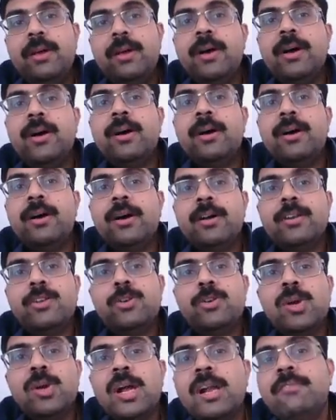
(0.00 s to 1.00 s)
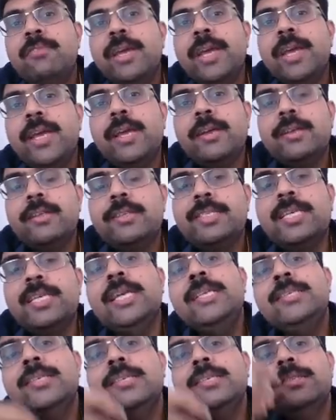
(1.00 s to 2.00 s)
to convey
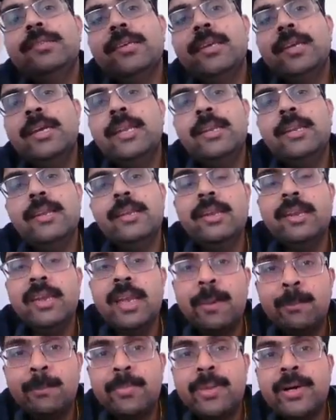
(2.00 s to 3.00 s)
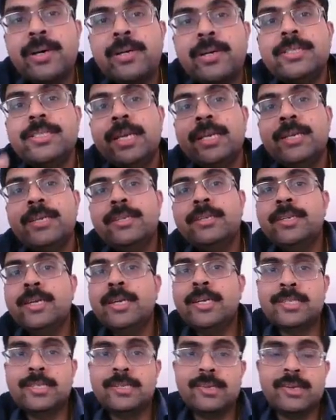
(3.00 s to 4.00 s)
changes in number, gender,
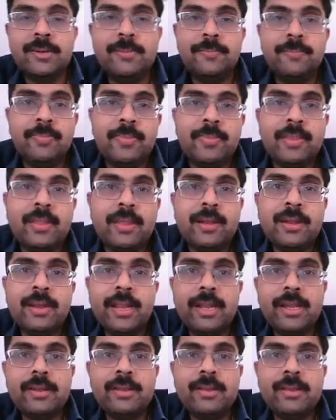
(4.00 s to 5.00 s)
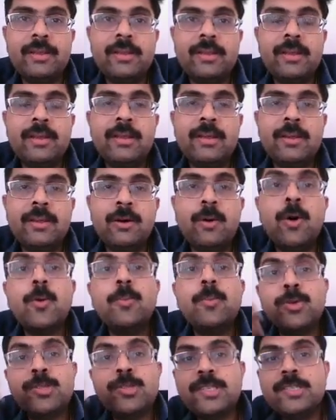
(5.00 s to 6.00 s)
etc. Right? Or
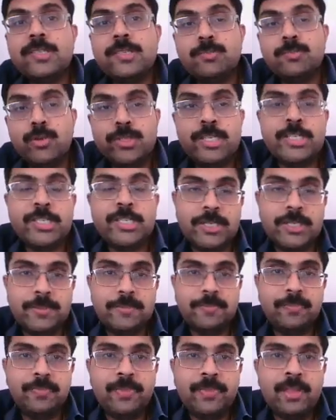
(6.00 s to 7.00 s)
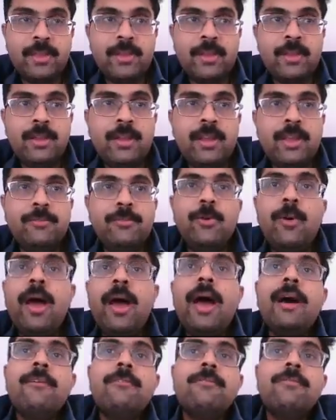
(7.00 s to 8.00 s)
possession. If you
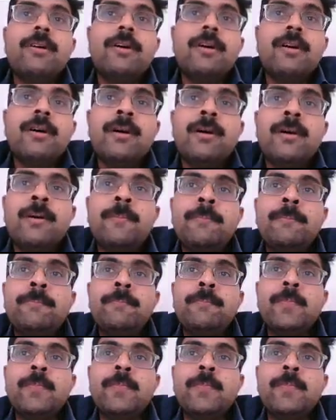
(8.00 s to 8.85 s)
have uh,